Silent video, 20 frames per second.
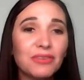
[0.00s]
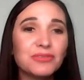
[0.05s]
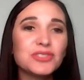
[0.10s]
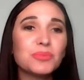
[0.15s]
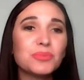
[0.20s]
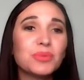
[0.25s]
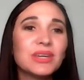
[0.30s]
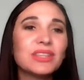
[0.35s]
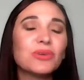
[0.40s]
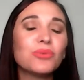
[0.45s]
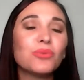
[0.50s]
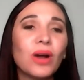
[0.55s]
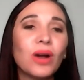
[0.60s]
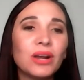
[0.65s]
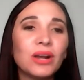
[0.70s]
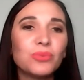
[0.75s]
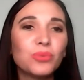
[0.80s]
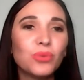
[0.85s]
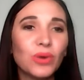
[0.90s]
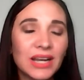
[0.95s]
to be the one
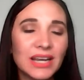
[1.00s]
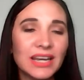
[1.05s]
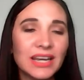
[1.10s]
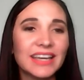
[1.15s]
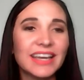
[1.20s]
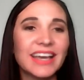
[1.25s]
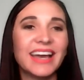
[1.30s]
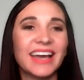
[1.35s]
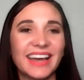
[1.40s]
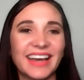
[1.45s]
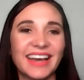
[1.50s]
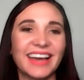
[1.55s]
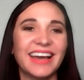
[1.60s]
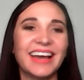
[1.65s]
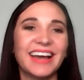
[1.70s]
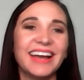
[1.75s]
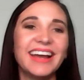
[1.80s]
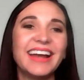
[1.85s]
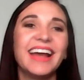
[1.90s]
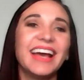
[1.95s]
willing.
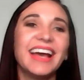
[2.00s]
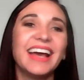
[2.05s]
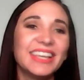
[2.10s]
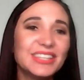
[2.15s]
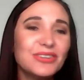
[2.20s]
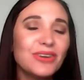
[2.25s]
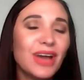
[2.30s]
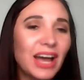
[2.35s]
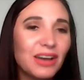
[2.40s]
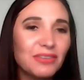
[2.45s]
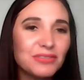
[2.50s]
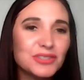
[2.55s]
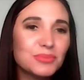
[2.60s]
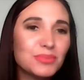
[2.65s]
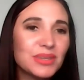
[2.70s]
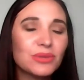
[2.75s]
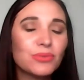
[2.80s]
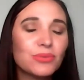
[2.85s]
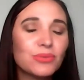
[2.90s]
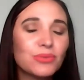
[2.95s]
You have to
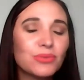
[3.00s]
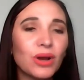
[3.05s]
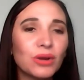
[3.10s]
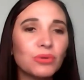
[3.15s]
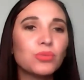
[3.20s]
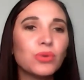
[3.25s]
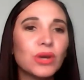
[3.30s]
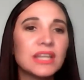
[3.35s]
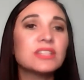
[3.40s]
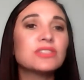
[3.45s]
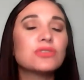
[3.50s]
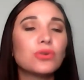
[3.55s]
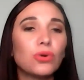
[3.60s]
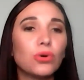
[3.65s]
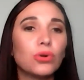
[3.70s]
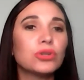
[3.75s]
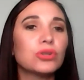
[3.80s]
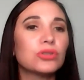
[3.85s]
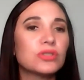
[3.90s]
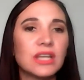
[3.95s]
be the one willing to call
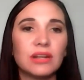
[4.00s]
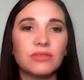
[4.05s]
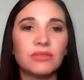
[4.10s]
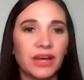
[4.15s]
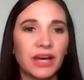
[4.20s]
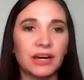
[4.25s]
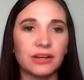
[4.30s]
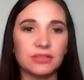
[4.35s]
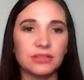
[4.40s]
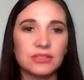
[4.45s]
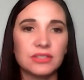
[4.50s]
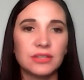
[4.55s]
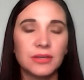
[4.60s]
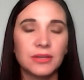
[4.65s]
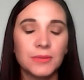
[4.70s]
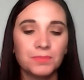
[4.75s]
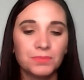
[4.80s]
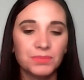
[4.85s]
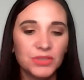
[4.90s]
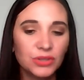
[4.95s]
yourself out.
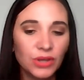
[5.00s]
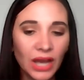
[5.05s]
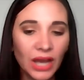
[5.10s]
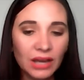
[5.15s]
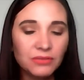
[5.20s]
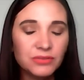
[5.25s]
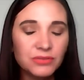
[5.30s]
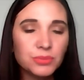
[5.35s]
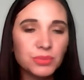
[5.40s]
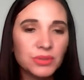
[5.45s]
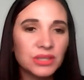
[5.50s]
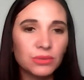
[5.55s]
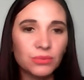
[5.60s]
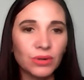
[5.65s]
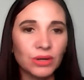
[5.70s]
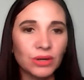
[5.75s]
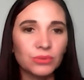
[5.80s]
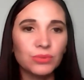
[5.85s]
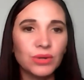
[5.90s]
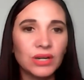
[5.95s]
Yeah. You have to be the
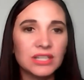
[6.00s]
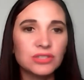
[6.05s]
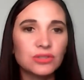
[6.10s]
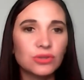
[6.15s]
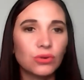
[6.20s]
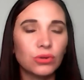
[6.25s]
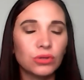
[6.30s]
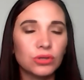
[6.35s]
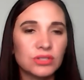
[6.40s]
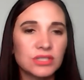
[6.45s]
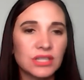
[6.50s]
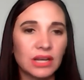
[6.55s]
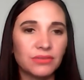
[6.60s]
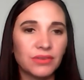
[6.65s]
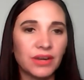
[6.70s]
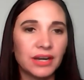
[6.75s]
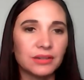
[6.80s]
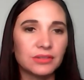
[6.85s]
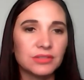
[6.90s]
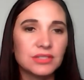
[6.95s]
one willing to call yourself
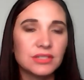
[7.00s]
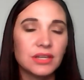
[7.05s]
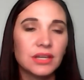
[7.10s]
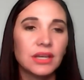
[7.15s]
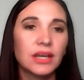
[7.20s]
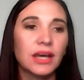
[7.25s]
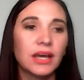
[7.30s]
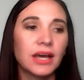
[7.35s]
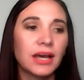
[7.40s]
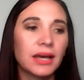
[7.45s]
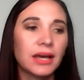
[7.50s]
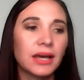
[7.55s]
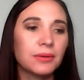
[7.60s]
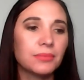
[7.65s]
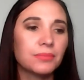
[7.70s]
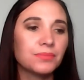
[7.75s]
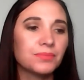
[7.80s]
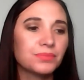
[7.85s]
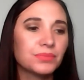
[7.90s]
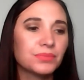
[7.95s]
out.
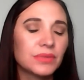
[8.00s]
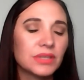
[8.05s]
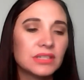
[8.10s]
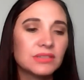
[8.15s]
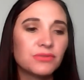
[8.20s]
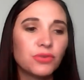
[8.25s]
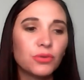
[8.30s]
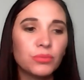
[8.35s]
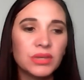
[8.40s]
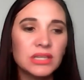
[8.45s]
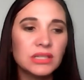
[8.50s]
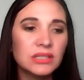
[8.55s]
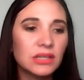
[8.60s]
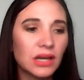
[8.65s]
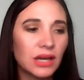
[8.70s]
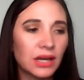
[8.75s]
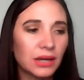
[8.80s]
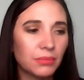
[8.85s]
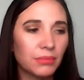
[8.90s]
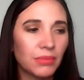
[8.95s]
For me,
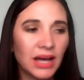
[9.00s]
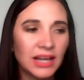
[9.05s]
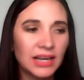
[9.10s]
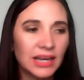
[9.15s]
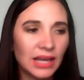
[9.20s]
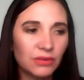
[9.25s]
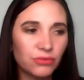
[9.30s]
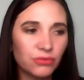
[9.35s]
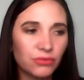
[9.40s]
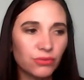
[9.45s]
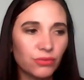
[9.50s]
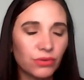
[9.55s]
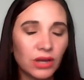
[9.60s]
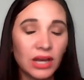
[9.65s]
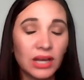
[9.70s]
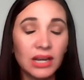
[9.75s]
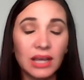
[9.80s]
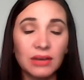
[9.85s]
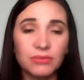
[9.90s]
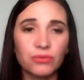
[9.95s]
I
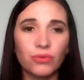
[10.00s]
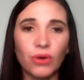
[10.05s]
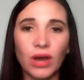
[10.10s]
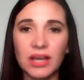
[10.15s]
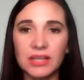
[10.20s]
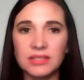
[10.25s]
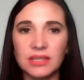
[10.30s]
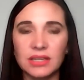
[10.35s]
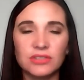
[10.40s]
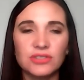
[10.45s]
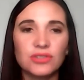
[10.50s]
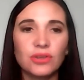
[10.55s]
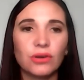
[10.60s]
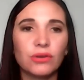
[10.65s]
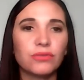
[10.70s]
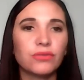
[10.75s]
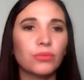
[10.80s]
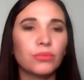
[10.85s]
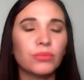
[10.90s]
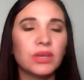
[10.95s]
love writing. So
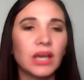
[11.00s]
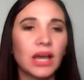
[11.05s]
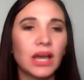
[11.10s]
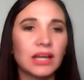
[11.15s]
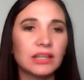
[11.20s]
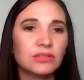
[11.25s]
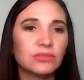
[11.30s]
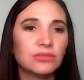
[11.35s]
for me, I'd